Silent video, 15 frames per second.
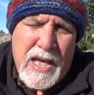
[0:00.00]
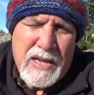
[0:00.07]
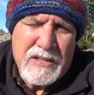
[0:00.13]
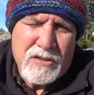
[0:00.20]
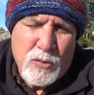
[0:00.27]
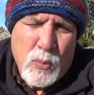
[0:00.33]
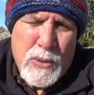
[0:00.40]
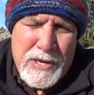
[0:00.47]

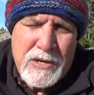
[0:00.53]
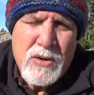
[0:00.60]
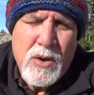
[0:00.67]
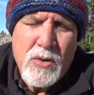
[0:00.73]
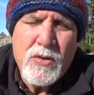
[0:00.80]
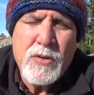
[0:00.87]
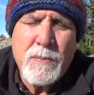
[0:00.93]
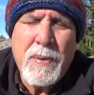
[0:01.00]
as we
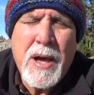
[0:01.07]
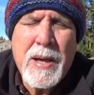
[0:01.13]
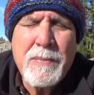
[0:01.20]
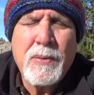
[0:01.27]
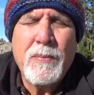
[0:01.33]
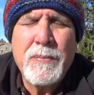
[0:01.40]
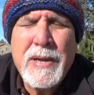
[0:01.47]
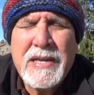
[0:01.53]
know, the
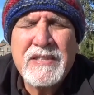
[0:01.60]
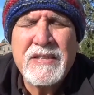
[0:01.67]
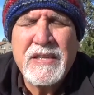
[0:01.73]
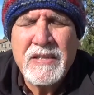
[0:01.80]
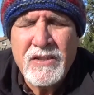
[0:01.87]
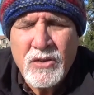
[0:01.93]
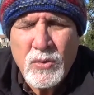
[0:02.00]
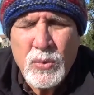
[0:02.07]
Bible makes
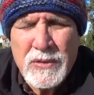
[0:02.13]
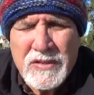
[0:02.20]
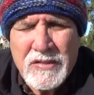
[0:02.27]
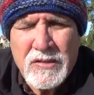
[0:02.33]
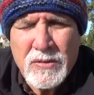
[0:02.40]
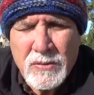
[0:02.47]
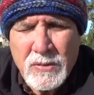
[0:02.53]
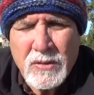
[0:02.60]
it
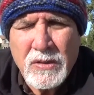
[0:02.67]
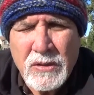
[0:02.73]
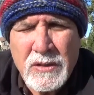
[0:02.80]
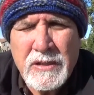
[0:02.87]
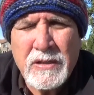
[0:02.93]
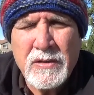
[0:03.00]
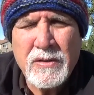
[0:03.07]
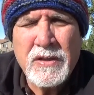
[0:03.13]
crystal
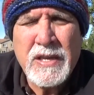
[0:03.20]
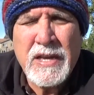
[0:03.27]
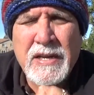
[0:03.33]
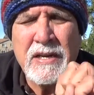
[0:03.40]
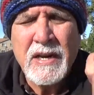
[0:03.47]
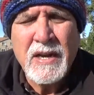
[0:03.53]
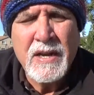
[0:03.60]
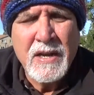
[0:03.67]
clear that
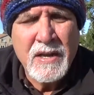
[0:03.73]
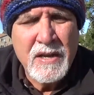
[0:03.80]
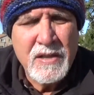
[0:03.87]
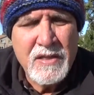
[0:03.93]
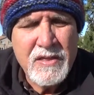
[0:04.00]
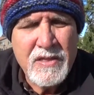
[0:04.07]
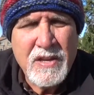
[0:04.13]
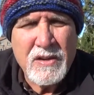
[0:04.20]

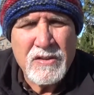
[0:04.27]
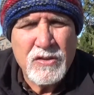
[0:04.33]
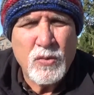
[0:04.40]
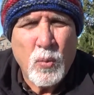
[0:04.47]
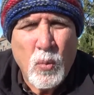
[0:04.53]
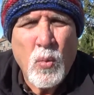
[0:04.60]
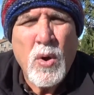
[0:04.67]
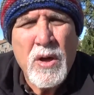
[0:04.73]
there's
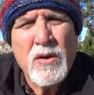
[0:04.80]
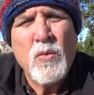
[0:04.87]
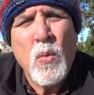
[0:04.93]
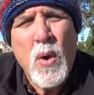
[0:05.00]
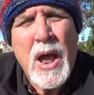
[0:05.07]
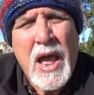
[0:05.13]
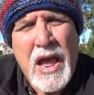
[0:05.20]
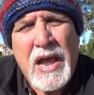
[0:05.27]
one
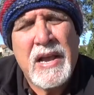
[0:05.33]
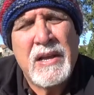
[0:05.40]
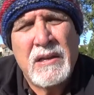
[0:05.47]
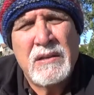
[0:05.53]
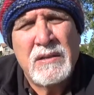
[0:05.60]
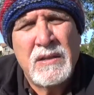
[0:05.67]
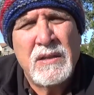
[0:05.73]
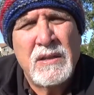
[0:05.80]
way
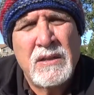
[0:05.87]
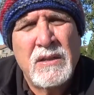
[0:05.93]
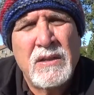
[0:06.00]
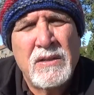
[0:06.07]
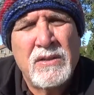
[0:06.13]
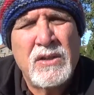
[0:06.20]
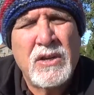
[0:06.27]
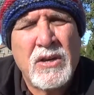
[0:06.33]

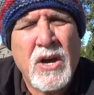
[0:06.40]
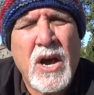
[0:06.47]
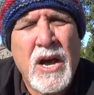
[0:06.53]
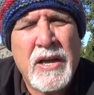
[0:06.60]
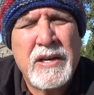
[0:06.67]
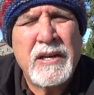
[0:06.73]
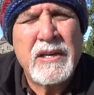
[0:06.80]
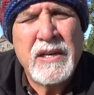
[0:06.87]
to
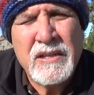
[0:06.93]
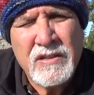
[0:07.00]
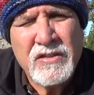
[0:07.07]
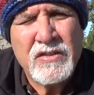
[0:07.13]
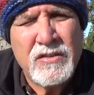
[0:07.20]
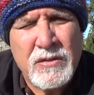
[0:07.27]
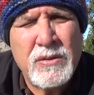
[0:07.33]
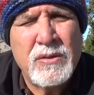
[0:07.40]
God, and
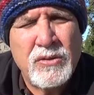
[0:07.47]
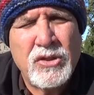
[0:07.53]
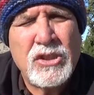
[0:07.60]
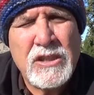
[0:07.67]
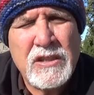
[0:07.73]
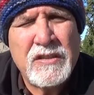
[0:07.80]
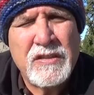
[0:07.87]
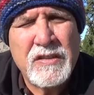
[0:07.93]
it's through
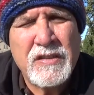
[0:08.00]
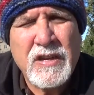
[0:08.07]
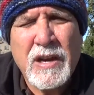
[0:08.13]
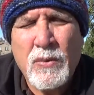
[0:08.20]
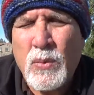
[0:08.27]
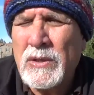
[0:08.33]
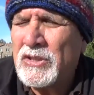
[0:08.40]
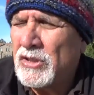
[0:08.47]
Jesus. I
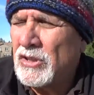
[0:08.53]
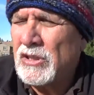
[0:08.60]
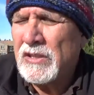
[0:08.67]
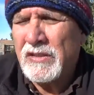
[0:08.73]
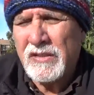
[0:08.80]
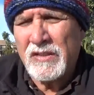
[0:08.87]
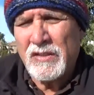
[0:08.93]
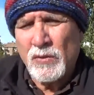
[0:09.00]
wish
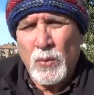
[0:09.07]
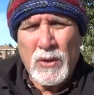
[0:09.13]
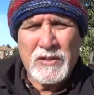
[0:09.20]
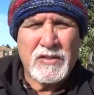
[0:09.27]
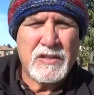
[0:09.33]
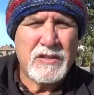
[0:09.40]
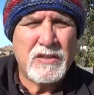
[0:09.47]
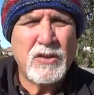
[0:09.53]
Jesus
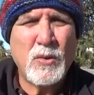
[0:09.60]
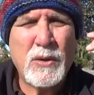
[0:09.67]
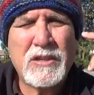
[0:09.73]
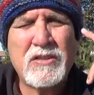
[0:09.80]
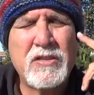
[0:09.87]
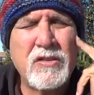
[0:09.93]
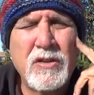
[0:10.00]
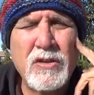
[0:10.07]
wasn't so
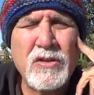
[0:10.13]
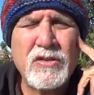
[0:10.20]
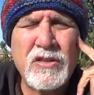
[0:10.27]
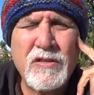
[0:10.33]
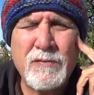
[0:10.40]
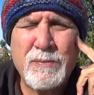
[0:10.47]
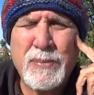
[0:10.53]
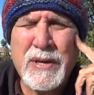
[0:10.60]

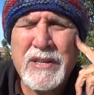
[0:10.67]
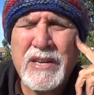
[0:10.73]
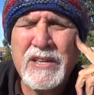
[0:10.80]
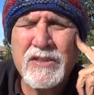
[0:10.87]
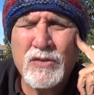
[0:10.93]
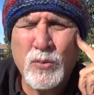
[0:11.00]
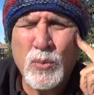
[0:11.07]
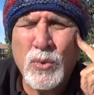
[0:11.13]
exclusive, but
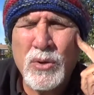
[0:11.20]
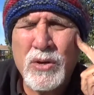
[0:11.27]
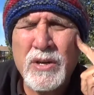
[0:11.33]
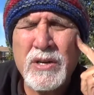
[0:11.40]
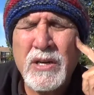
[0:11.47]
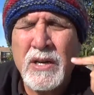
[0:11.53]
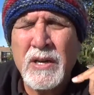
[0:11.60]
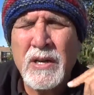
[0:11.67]
his word